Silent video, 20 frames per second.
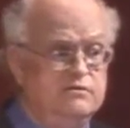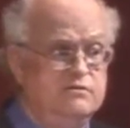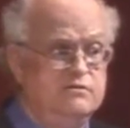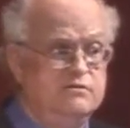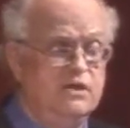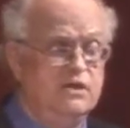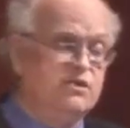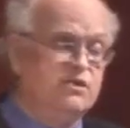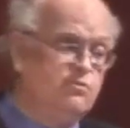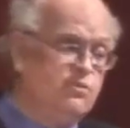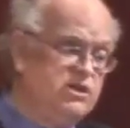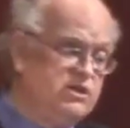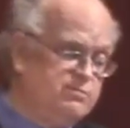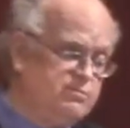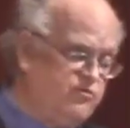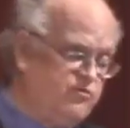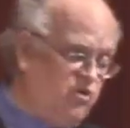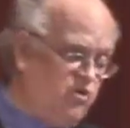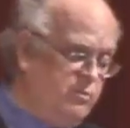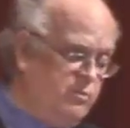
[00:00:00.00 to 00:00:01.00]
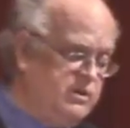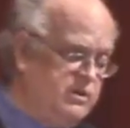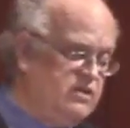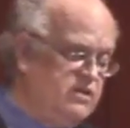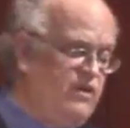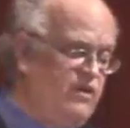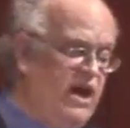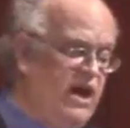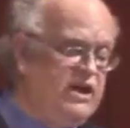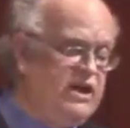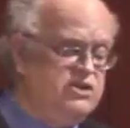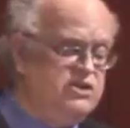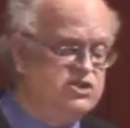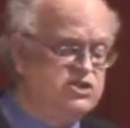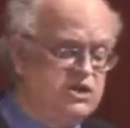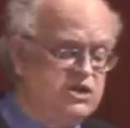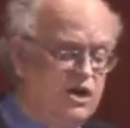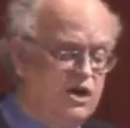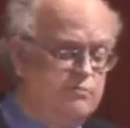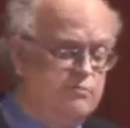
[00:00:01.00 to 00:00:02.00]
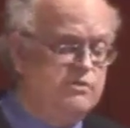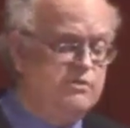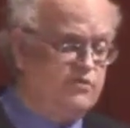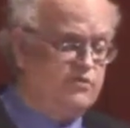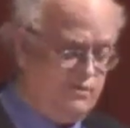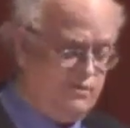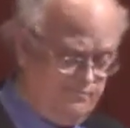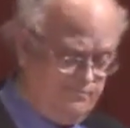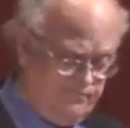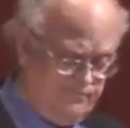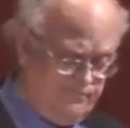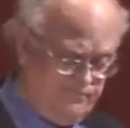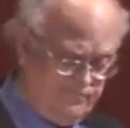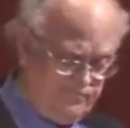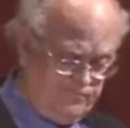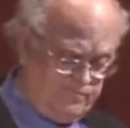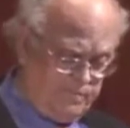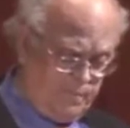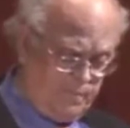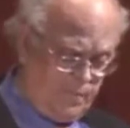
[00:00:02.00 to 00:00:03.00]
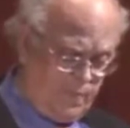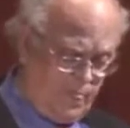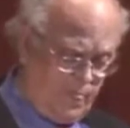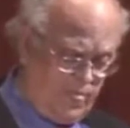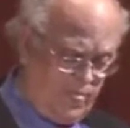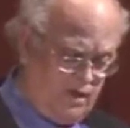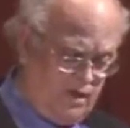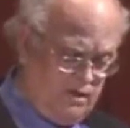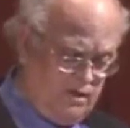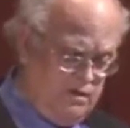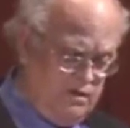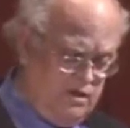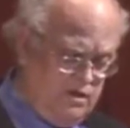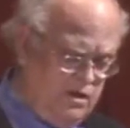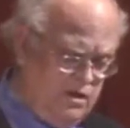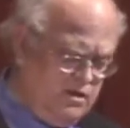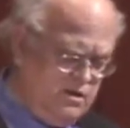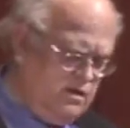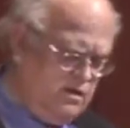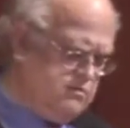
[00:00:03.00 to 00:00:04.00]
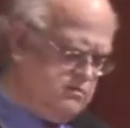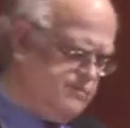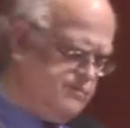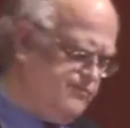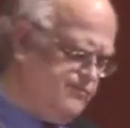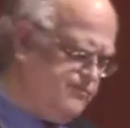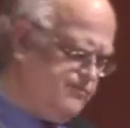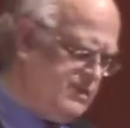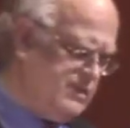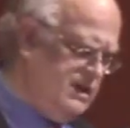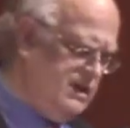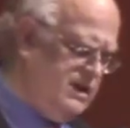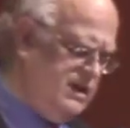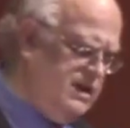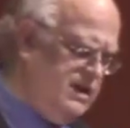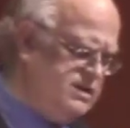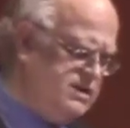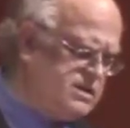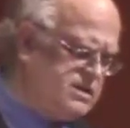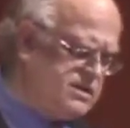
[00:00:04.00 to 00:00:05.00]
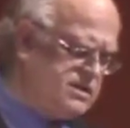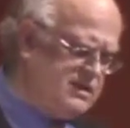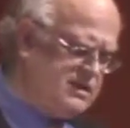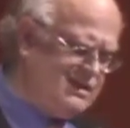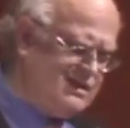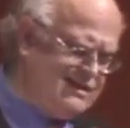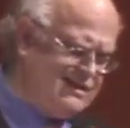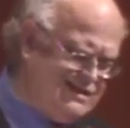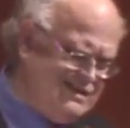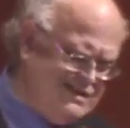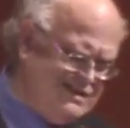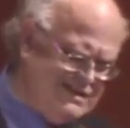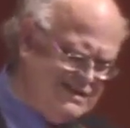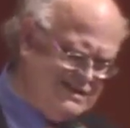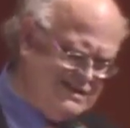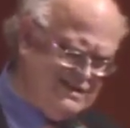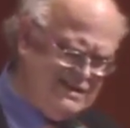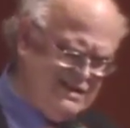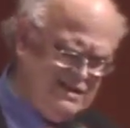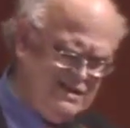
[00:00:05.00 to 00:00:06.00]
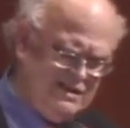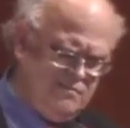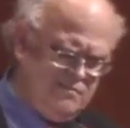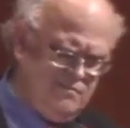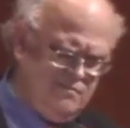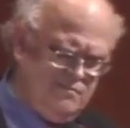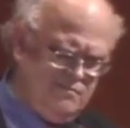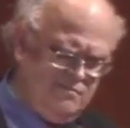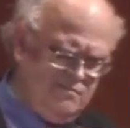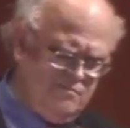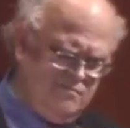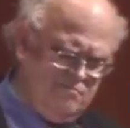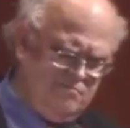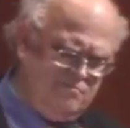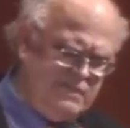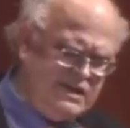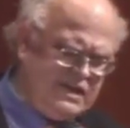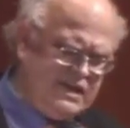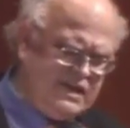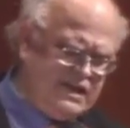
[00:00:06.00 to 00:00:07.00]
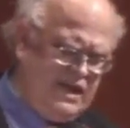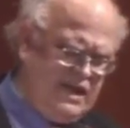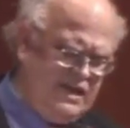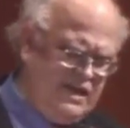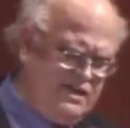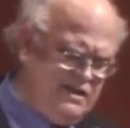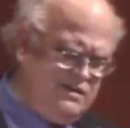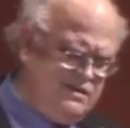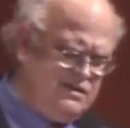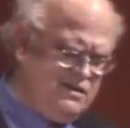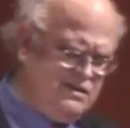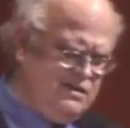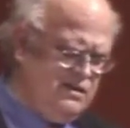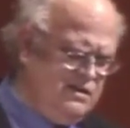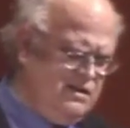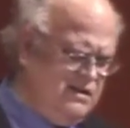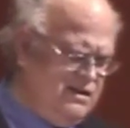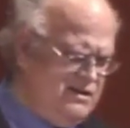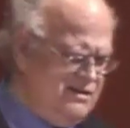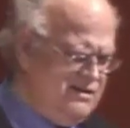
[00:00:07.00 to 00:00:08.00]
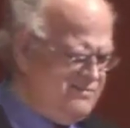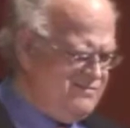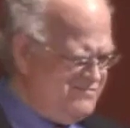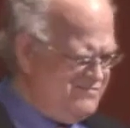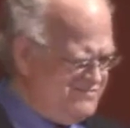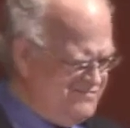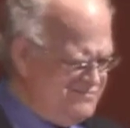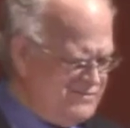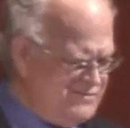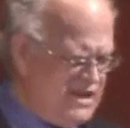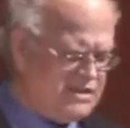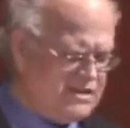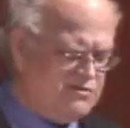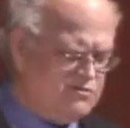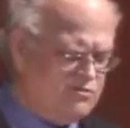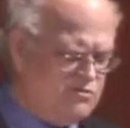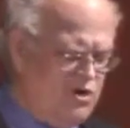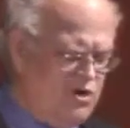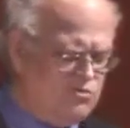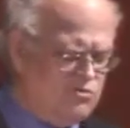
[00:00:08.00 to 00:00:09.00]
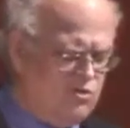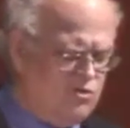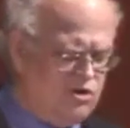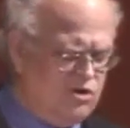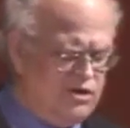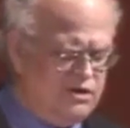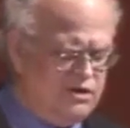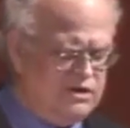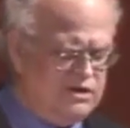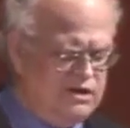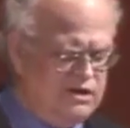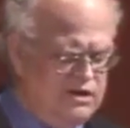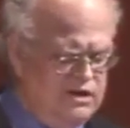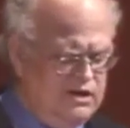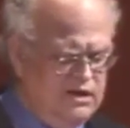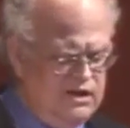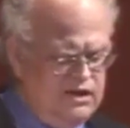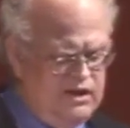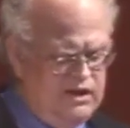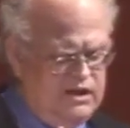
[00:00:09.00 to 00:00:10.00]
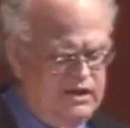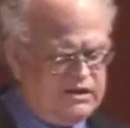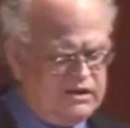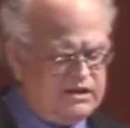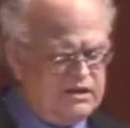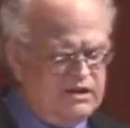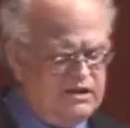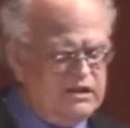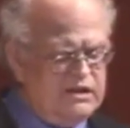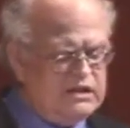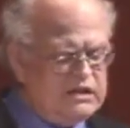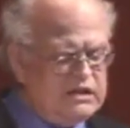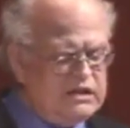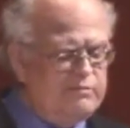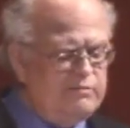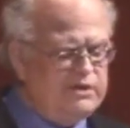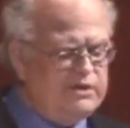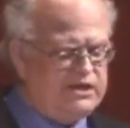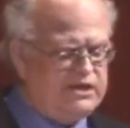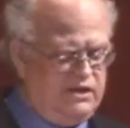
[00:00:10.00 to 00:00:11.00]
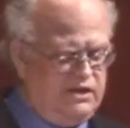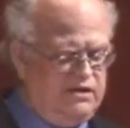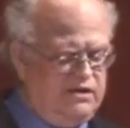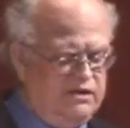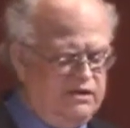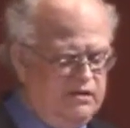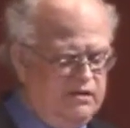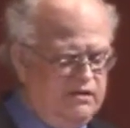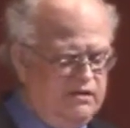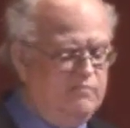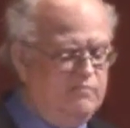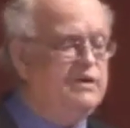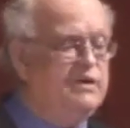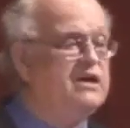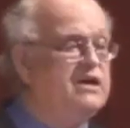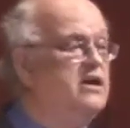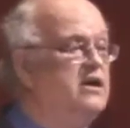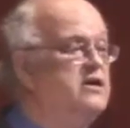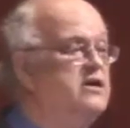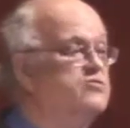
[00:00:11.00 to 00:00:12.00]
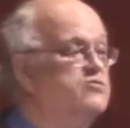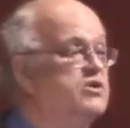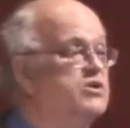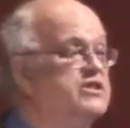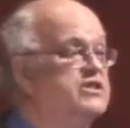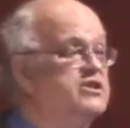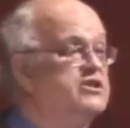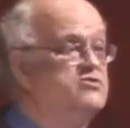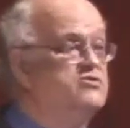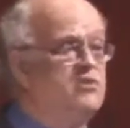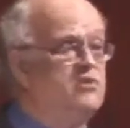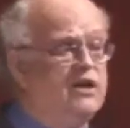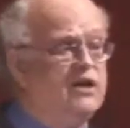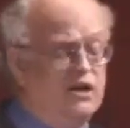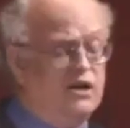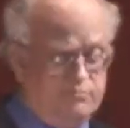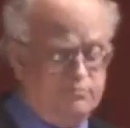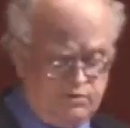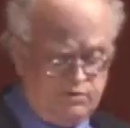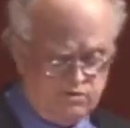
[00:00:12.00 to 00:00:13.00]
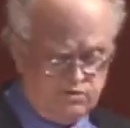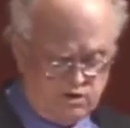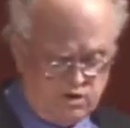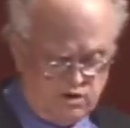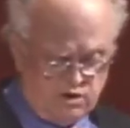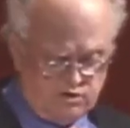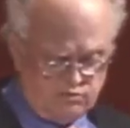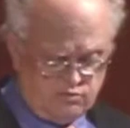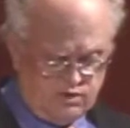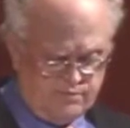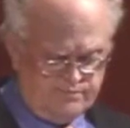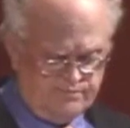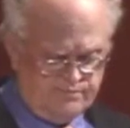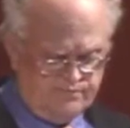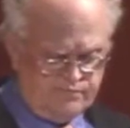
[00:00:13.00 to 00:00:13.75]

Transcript: This is where the performance advantage comes from. Now, it's mitigated, that's the wrong word, it's limited because we're still running on pure hardware.